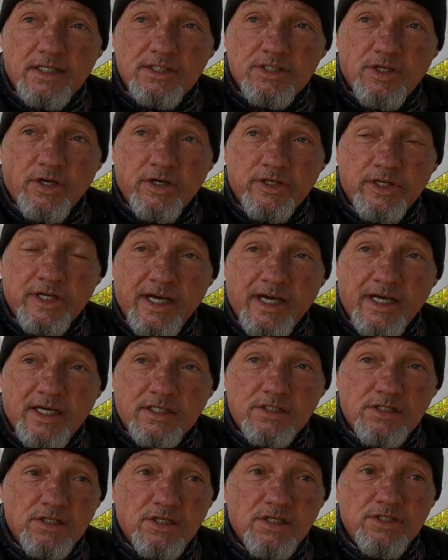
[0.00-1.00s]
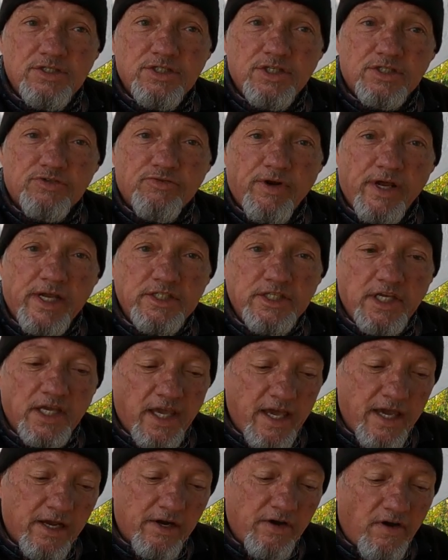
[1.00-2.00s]
started out just
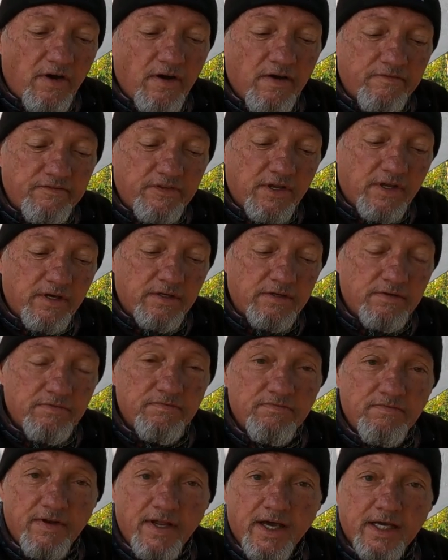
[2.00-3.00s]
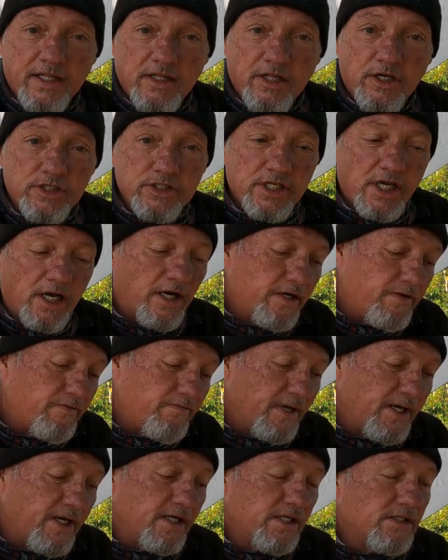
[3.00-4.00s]
renting aircraft and flying those kind of
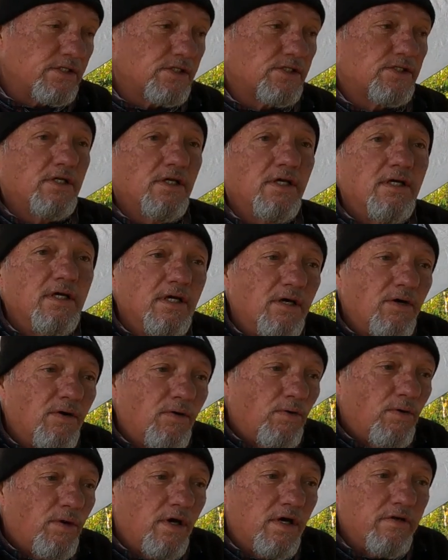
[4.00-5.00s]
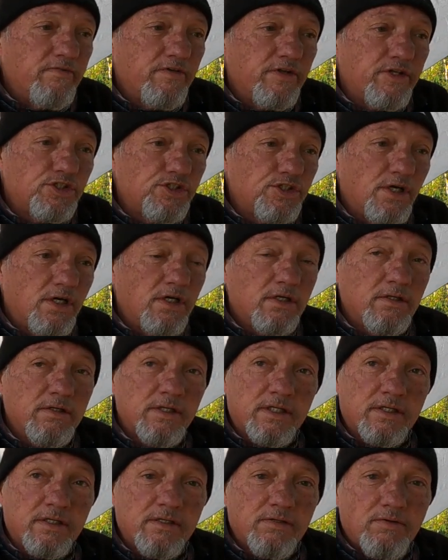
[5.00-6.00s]
planes all over the show,
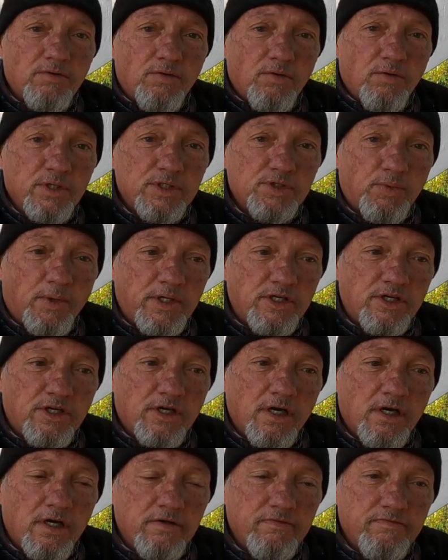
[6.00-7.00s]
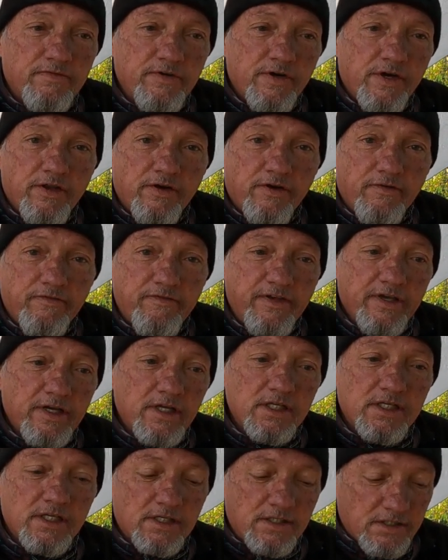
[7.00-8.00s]
and always wanted to go further
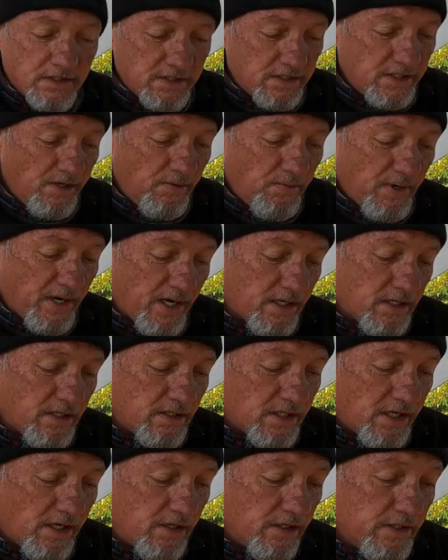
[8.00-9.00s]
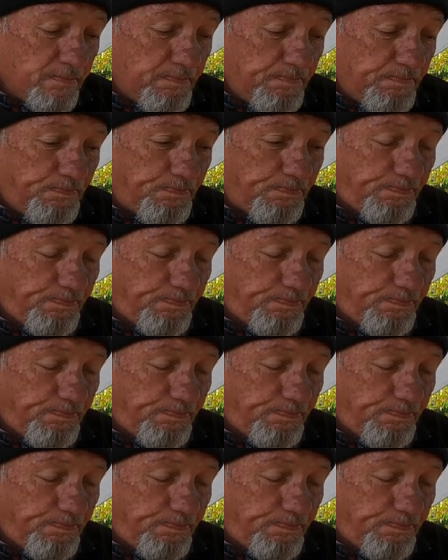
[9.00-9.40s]
afield and see where I could go.